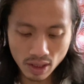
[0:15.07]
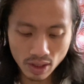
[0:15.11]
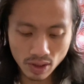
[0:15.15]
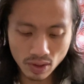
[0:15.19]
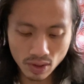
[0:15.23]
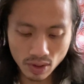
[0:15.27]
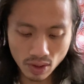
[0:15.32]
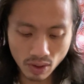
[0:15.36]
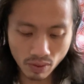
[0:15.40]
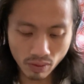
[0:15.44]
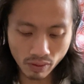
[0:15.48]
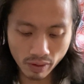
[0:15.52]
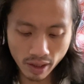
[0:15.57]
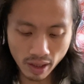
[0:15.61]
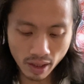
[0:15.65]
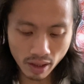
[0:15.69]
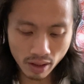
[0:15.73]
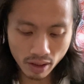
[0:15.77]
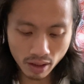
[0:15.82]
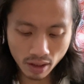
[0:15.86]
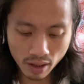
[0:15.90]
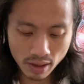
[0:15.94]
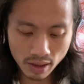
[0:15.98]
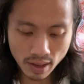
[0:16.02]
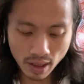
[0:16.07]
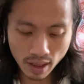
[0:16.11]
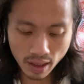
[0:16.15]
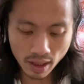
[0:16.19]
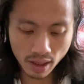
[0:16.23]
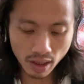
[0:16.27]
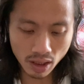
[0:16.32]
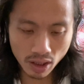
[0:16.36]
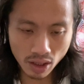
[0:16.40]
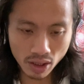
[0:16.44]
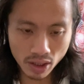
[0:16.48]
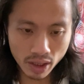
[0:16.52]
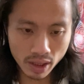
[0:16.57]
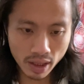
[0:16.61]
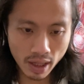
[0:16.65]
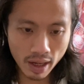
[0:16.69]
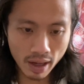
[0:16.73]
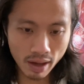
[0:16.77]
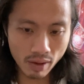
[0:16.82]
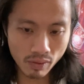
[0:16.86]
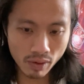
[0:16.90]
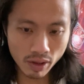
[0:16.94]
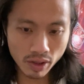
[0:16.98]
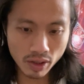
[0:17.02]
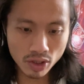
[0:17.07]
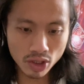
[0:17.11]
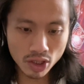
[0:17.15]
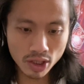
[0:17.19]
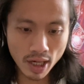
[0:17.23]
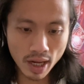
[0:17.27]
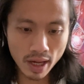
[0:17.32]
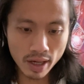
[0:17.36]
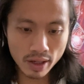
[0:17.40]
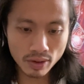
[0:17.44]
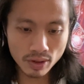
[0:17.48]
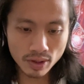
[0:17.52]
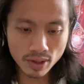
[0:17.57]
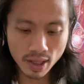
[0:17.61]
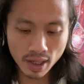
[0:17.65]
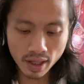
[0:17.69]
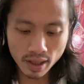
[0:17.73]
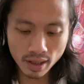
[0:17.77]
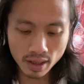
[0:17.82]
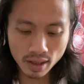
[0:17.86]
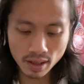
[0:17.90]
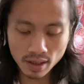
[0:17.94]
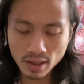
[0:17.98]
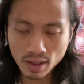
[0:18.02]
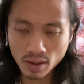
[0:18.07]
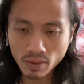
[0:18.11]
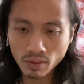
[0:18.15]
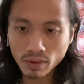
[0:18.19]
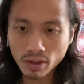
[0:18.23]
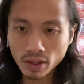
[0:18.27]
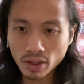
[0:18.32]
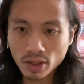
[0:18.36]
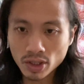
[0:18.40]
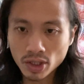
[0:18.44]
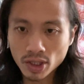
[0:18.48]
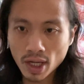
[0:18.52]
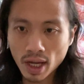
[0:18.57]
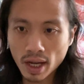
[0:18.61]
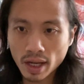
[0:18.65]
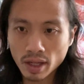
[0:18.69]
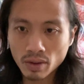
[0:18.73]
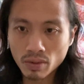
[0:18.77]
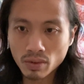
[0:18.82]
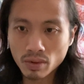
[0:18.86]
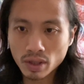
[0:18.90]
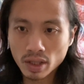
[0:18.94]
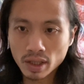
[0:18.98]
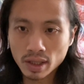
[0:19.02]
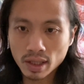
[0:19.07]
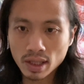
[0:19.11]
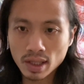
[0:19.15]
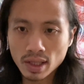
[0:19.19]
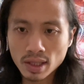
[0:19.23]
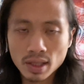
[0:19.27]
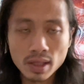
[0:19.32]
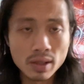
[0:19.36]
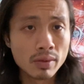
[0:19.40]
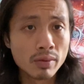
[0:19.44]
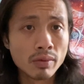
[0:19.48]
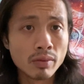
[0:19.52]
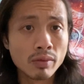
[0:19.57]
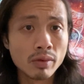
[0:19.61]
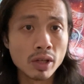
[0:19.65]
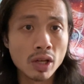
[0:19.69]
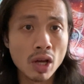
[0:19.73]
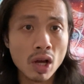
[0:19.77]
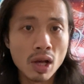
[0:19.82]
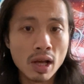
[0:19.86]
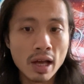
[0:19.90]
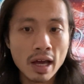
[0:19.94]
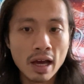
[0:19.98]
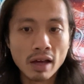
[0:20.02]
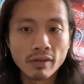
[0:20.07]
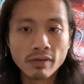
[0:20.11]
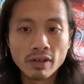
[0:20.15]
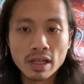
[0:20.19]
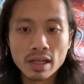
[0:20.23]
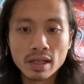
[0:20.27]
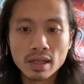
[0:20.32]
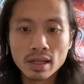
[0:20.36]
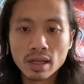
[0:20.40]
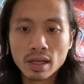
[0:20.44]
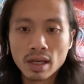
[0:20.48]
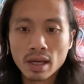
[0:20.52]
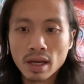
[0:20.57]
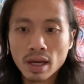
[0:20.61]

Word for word: So we are going to take a look at what your shadow side is, what your shadow work is. We all have it.